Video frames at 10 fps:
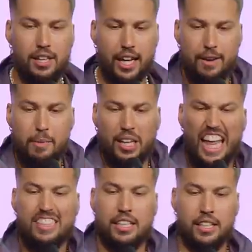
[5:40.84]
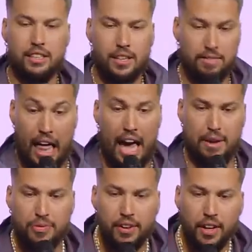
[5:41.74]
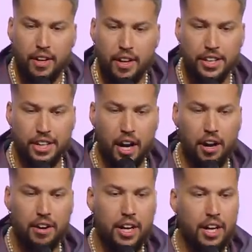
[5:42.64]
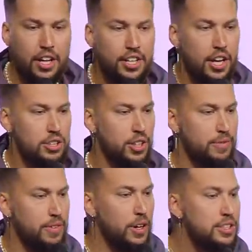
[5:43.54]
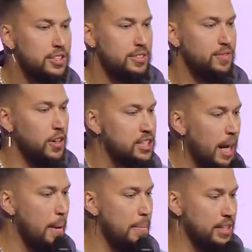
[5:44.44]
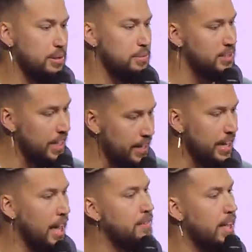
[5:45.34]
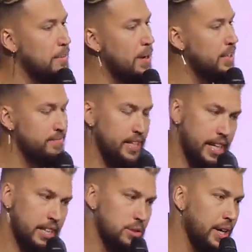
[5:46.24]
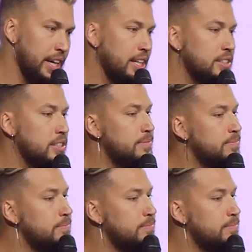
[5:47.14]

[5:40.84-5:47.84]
Like give him a lesson of life, you know? You know, so the first, first time he beats him, he's like, yeah, hey, bud, it is what it is.